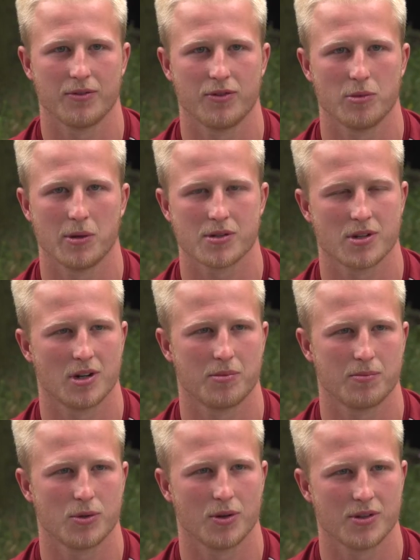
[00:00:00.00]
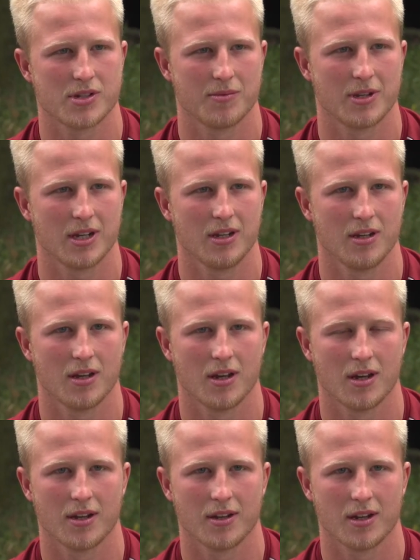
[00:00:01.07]
and football started going on the same day,
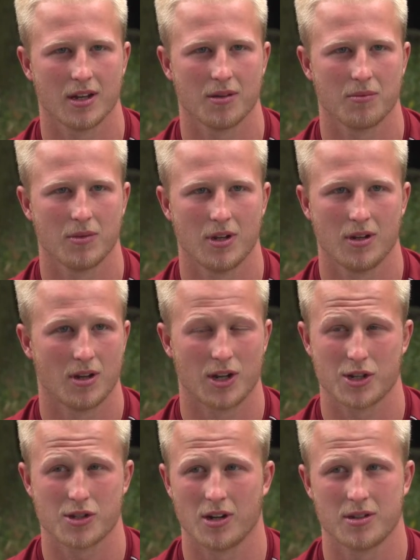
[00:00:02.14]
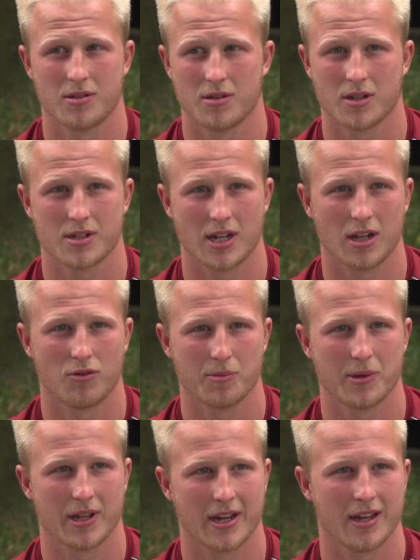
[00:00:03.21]
and I just started to excel at
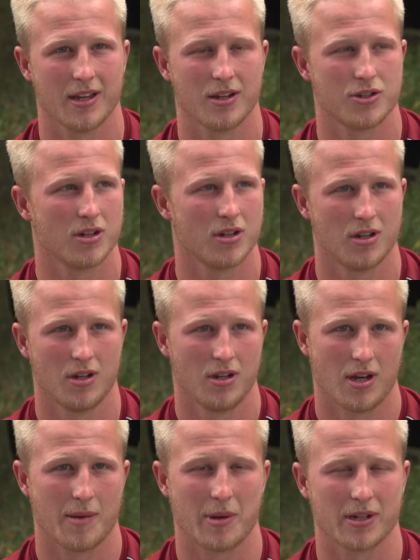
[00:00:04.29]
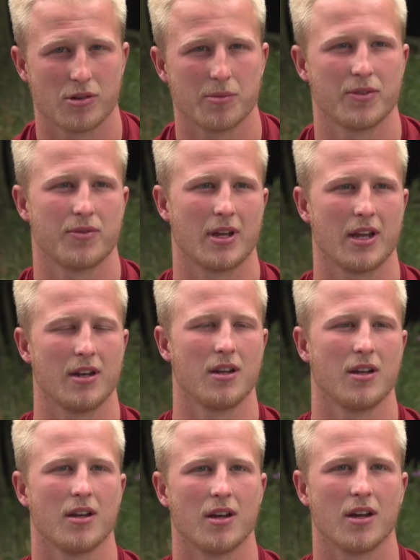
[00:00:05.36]
rugby at that age, and I picked rugby from then.
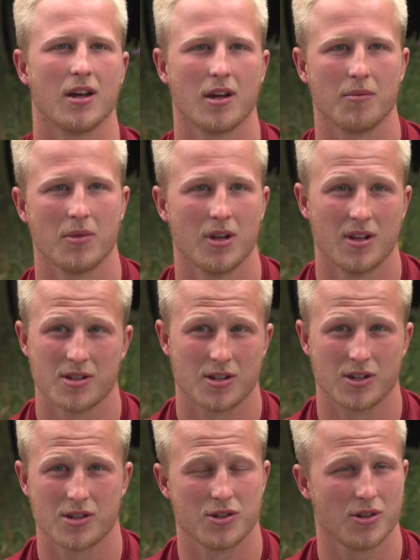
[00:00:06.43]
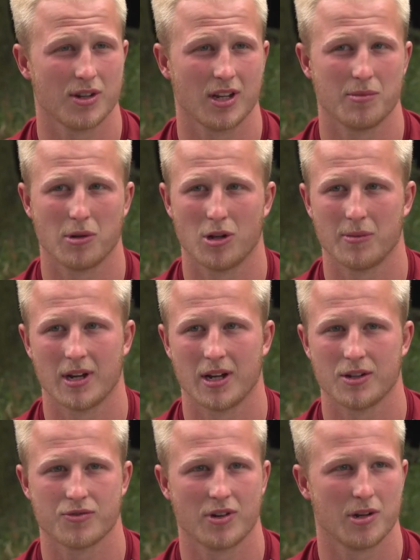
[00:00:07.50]
So I just enjoyed getting the ball in my
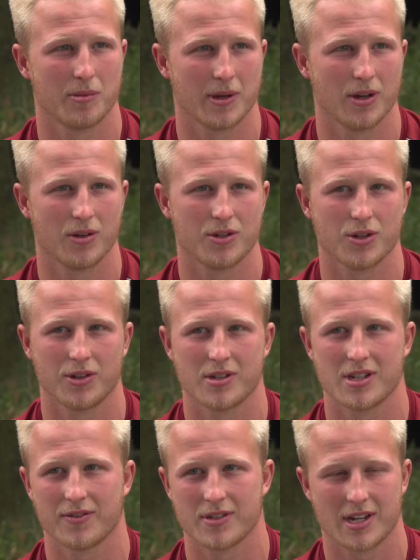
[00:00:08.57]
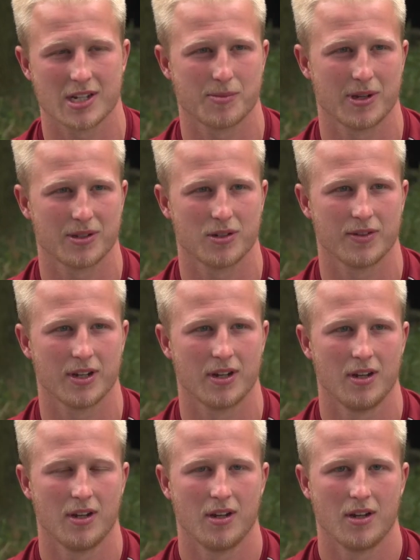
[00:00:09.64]
hands, running about, enjoyed the sevens aspect of it.
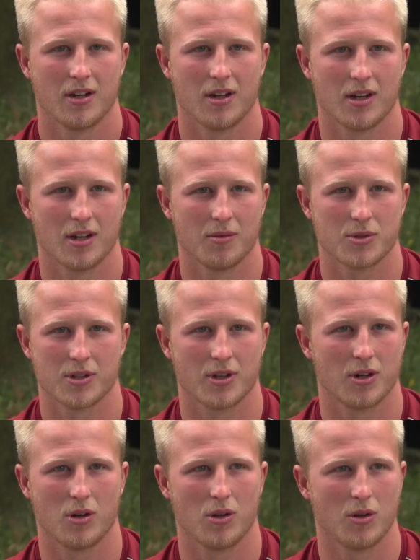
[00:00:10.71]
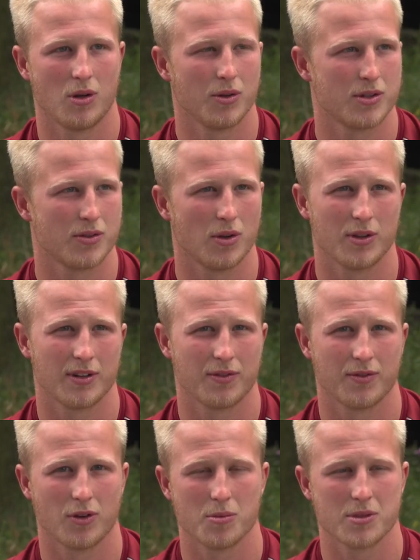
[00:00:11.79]
So done all the
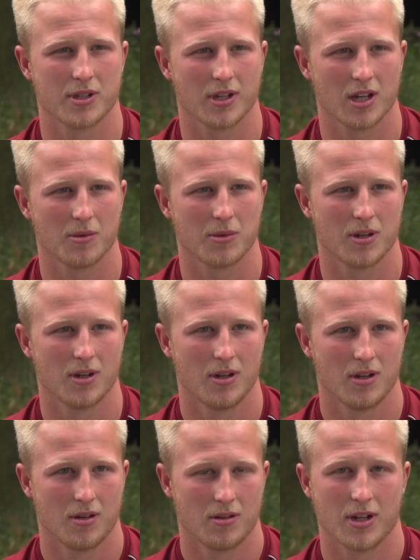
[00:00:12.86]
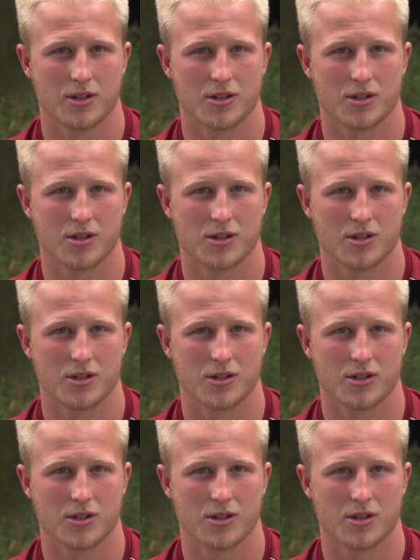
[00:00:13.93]
different forms of the game, and yeah,